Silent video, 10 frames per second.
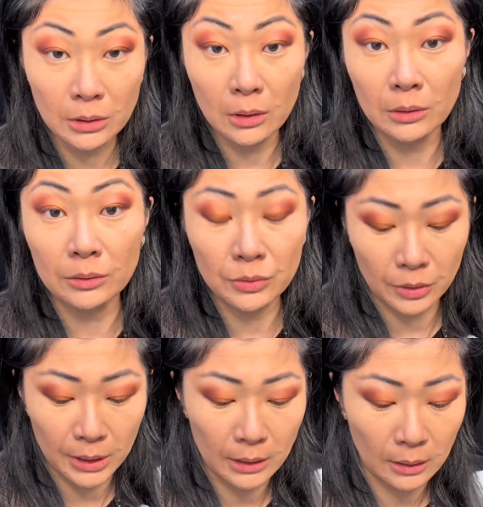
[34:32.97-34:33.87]

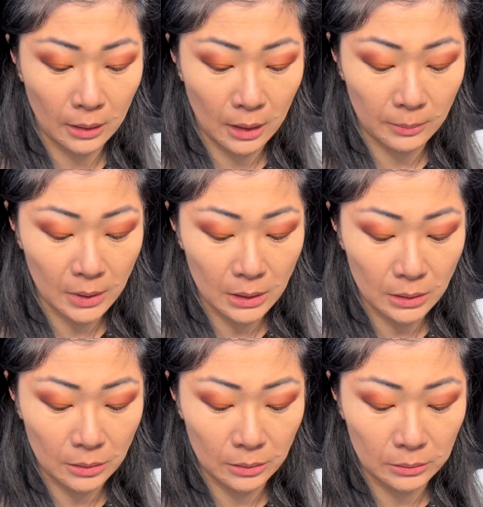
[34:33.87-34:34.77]
contouring. I'm gonna
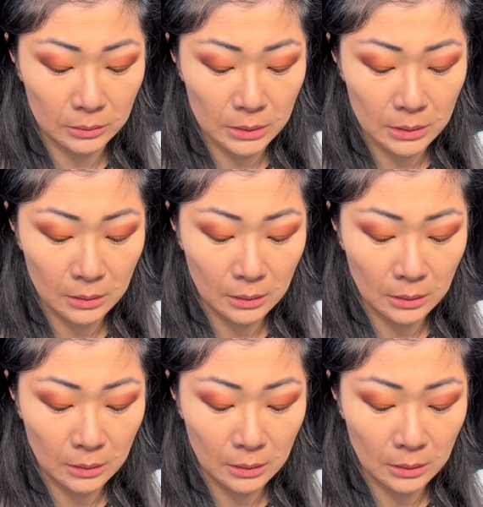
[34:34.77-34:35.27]
use